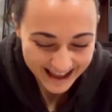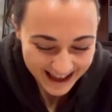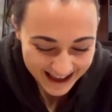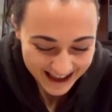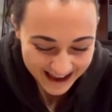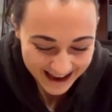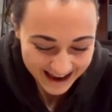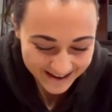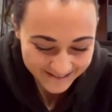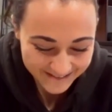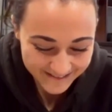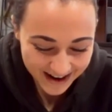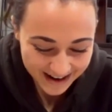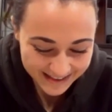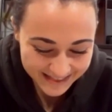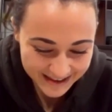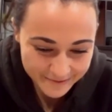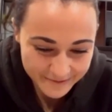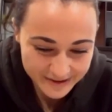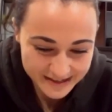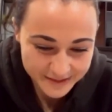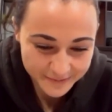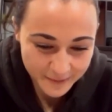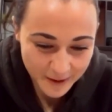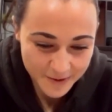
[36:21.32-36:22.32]
I think
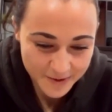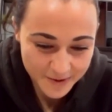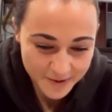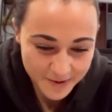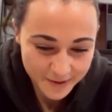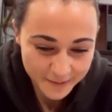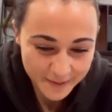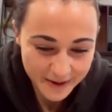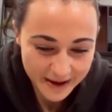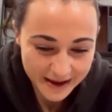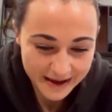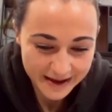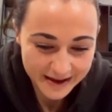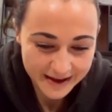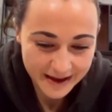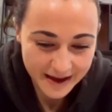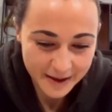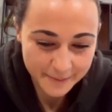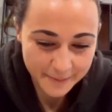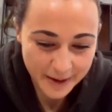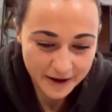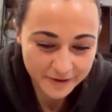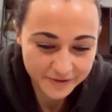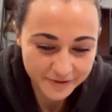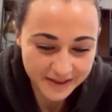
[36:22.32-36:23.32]
we spoke a bit
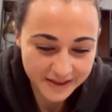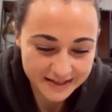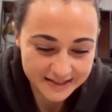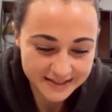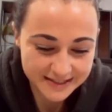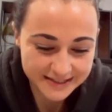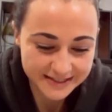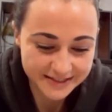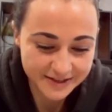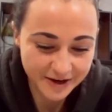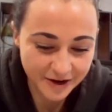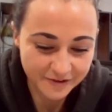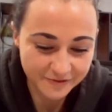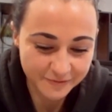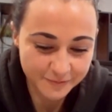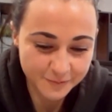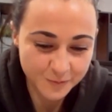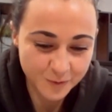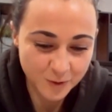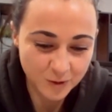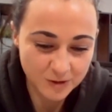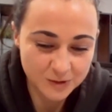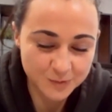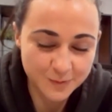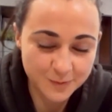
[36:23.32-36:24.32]
about this sort of
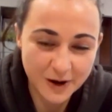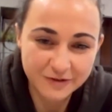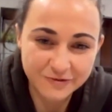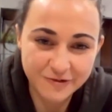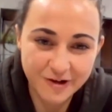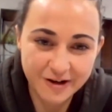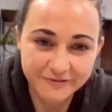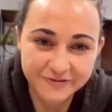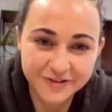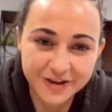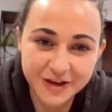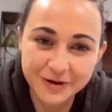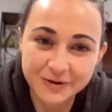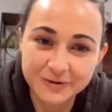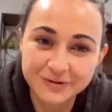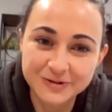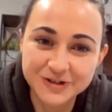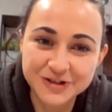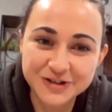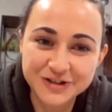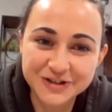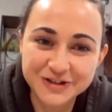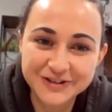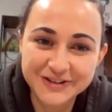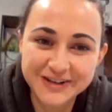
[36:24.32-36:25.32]
prospect
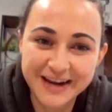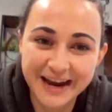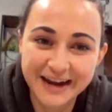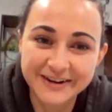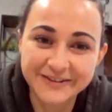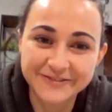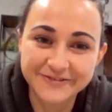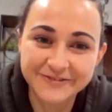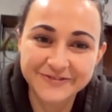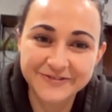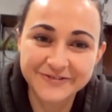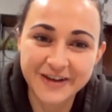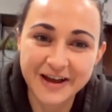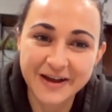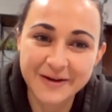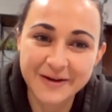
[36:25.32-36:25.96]
refuge kind of